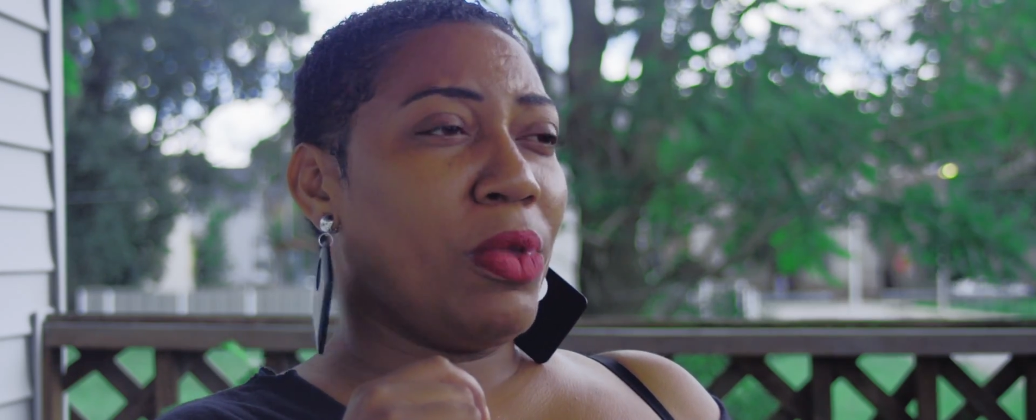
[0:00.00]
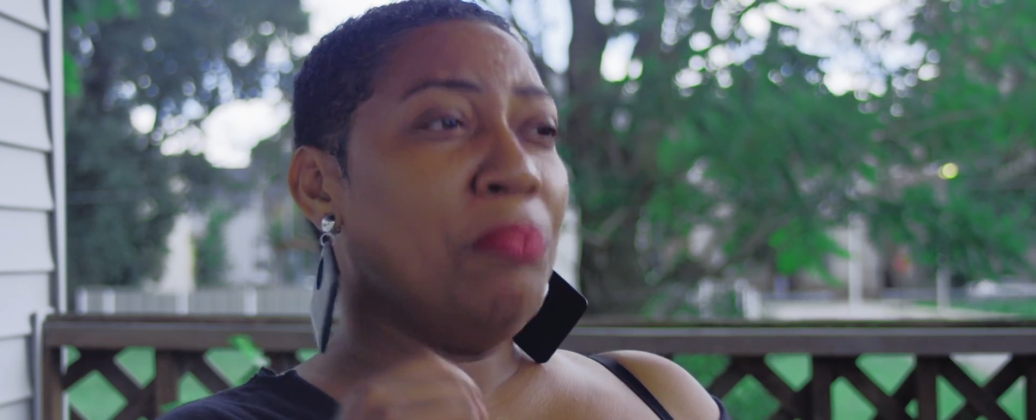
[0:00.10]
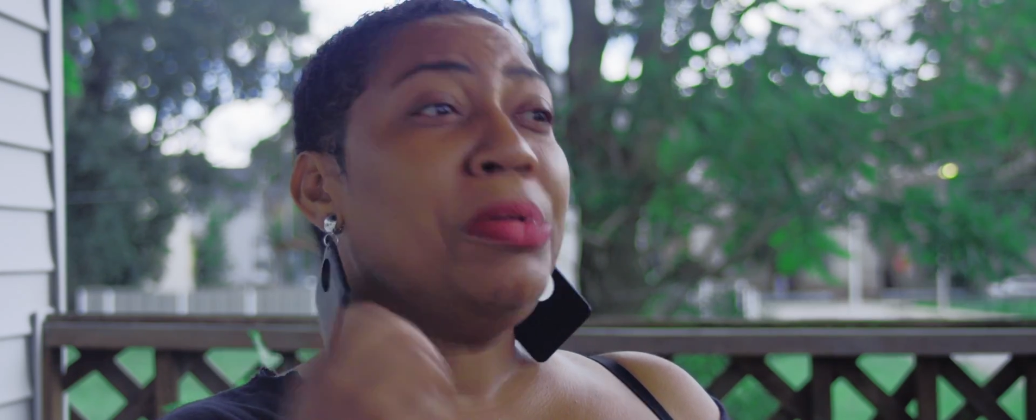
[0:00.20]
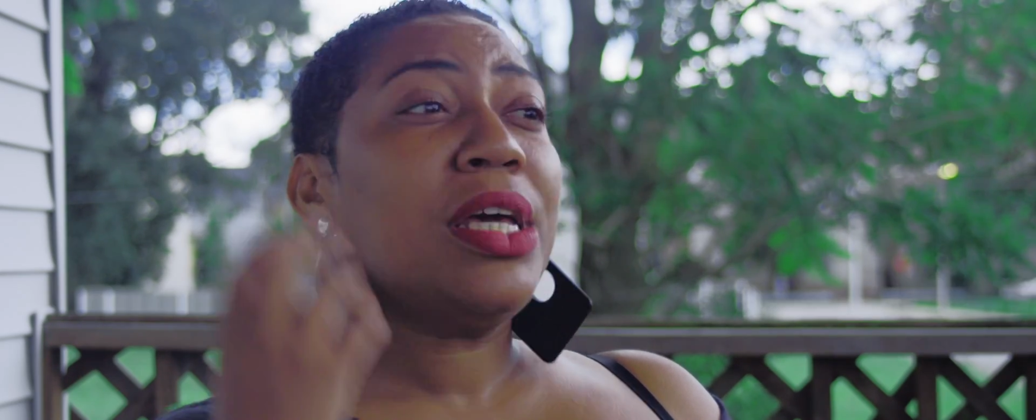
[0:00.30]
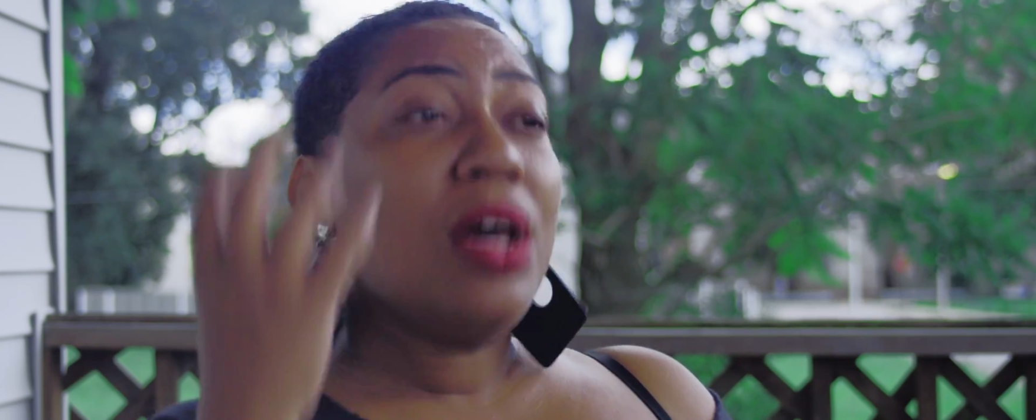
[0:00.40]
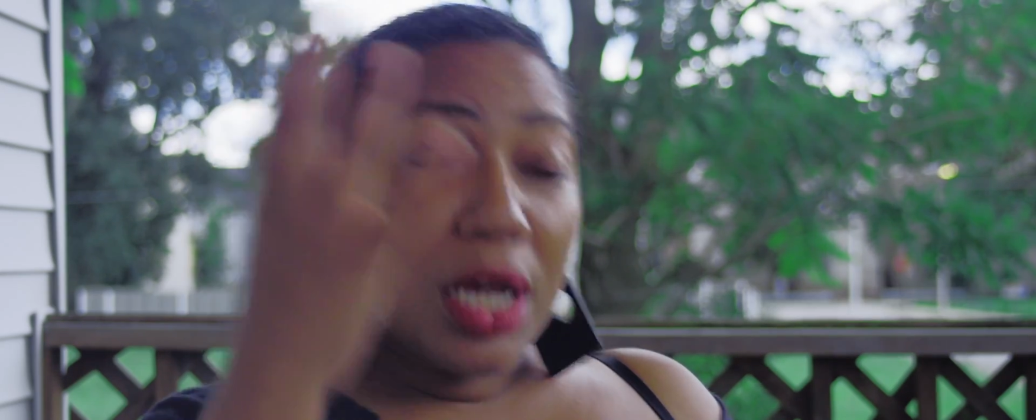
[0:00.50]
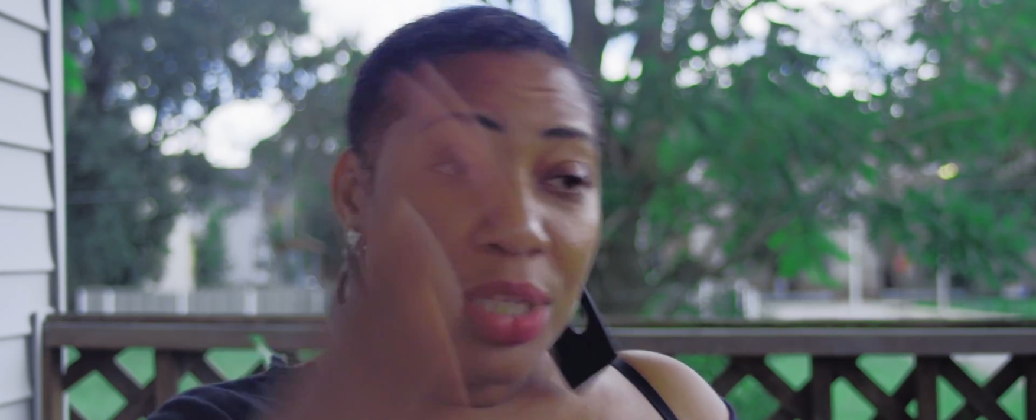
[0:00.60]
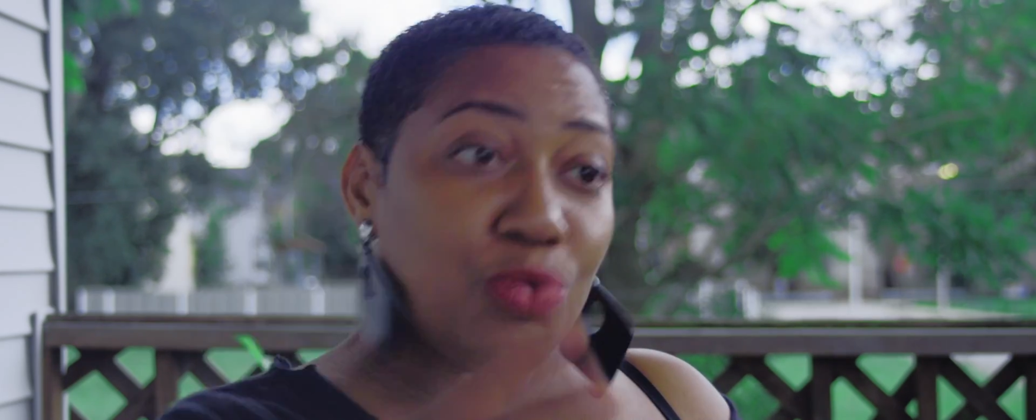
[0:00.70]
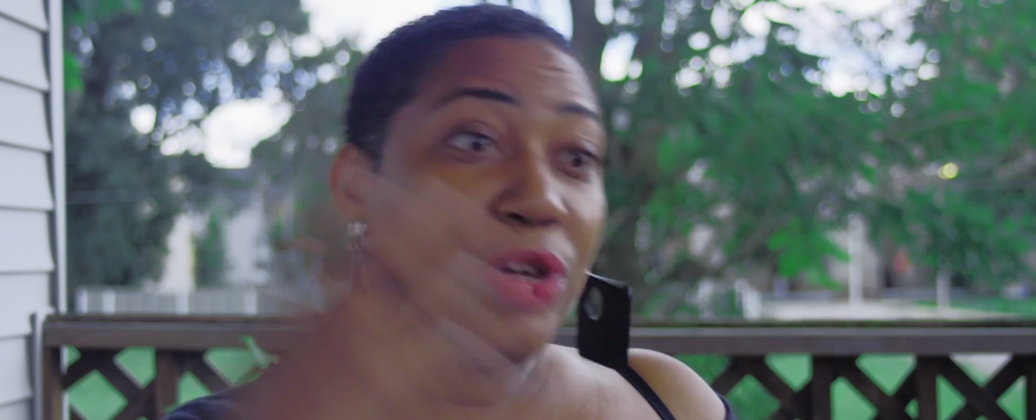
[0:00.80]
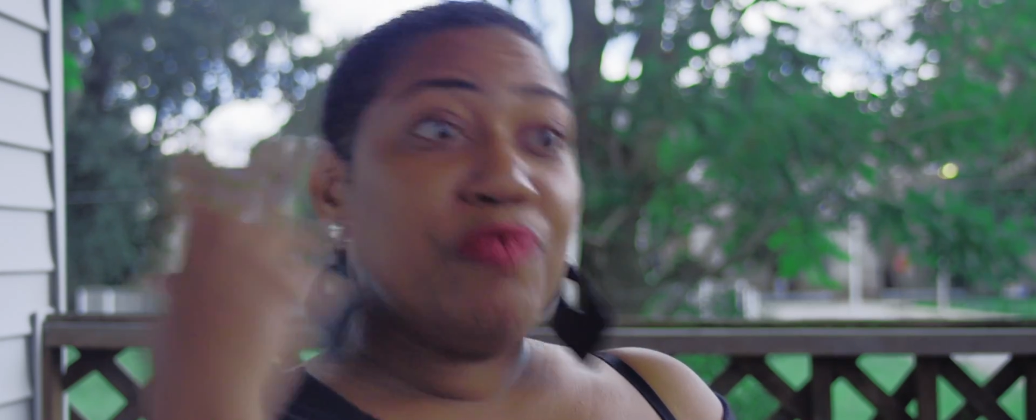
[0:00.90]

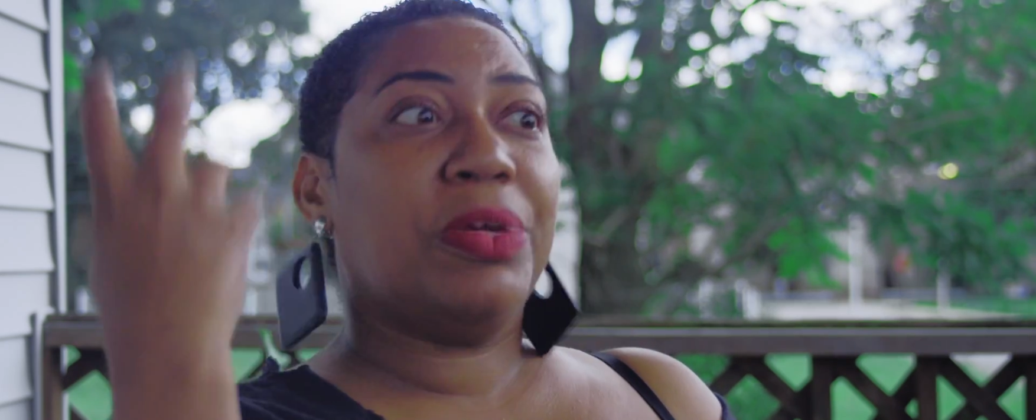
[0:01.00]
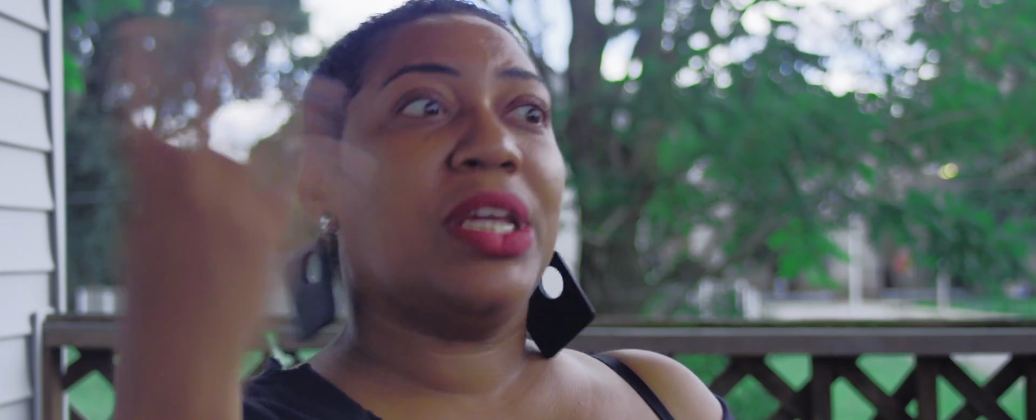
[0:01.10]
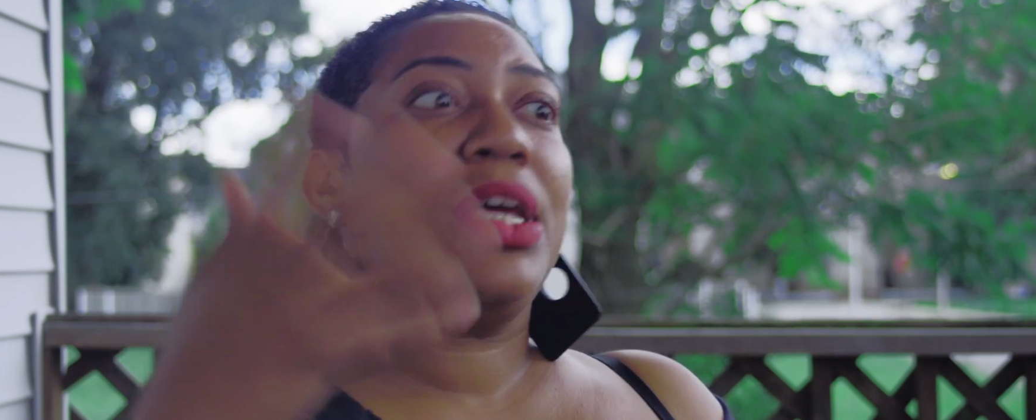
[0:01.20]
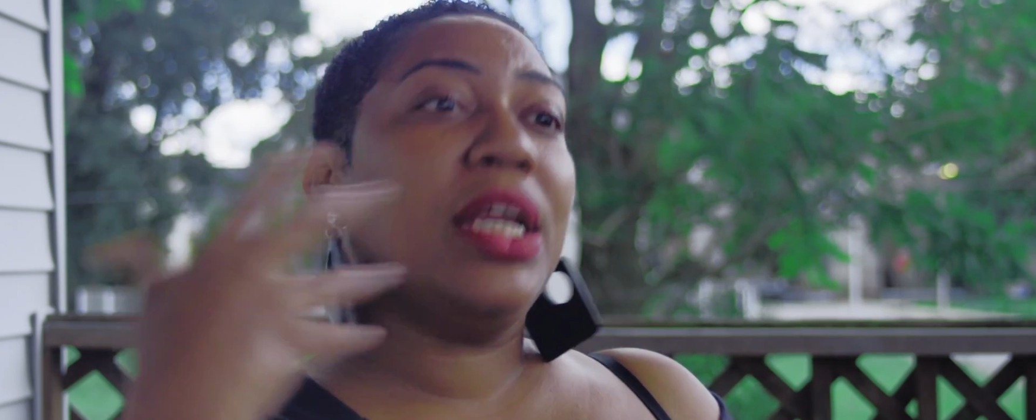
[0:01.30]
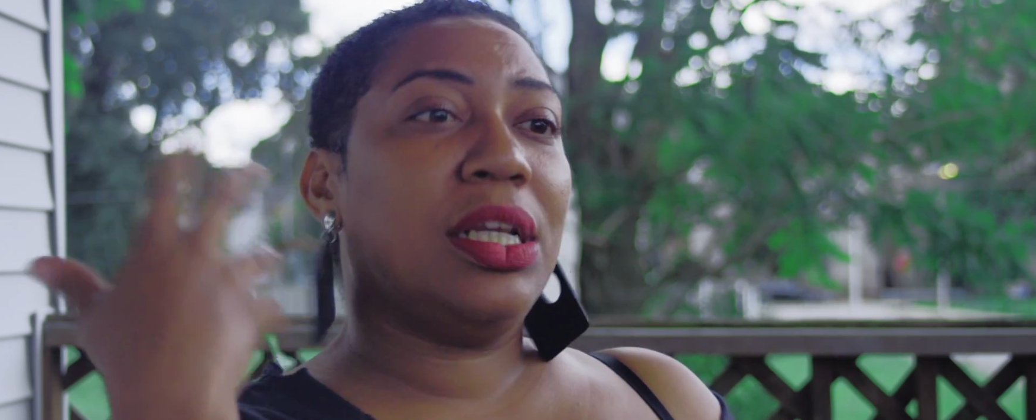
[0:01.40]
because we've been